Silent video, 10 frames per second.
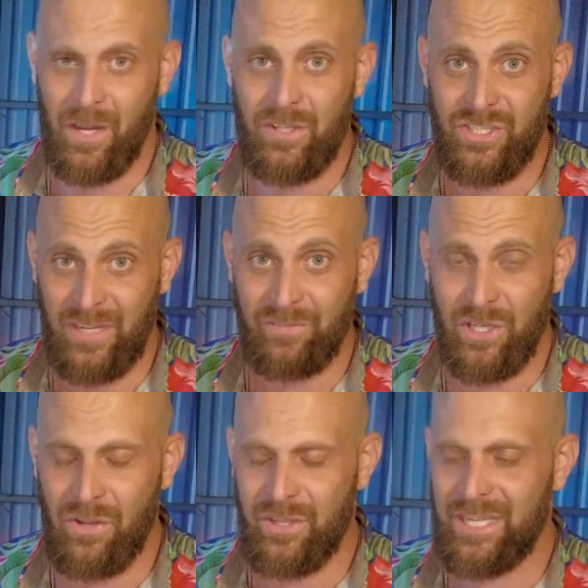stuffed
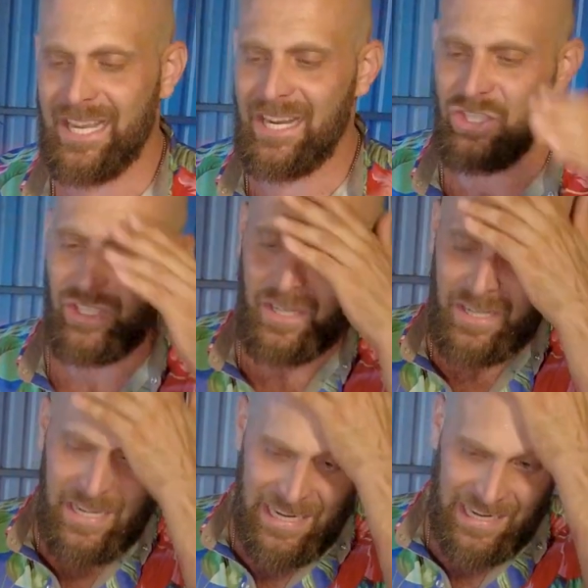under the dash
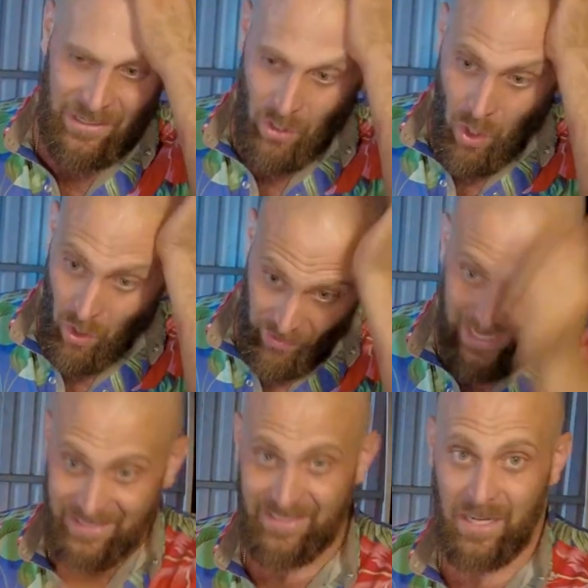and all
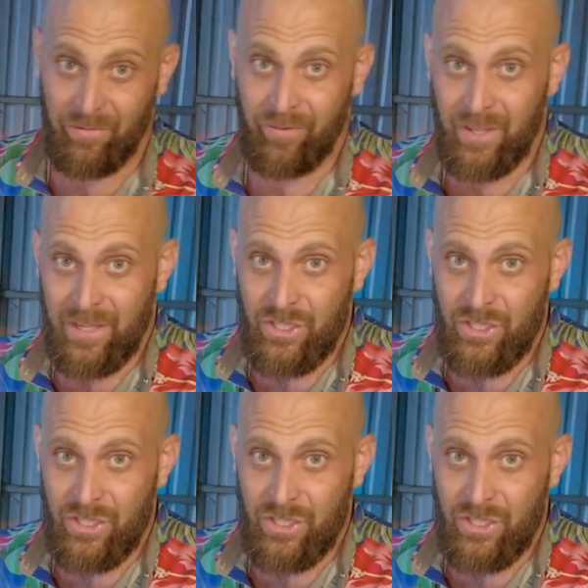that stuff